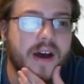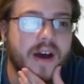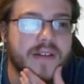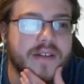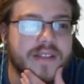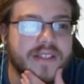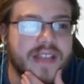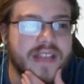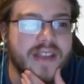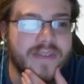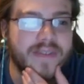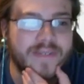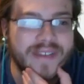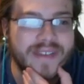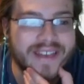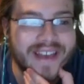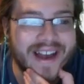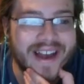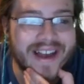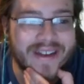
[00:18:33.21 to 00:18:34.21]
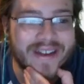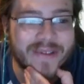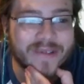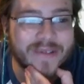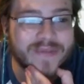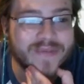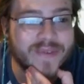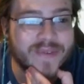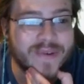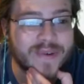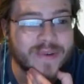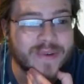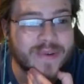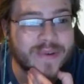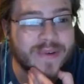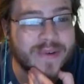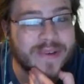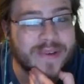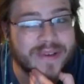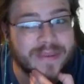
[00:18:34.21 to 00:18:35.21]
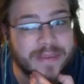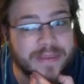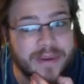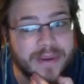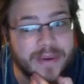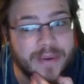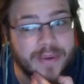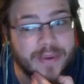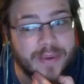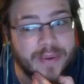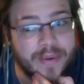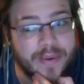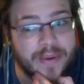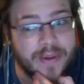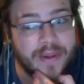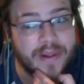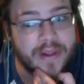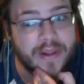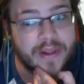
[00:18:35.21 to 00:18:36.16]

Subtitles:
Safety Goggles, Volcarona could be cool.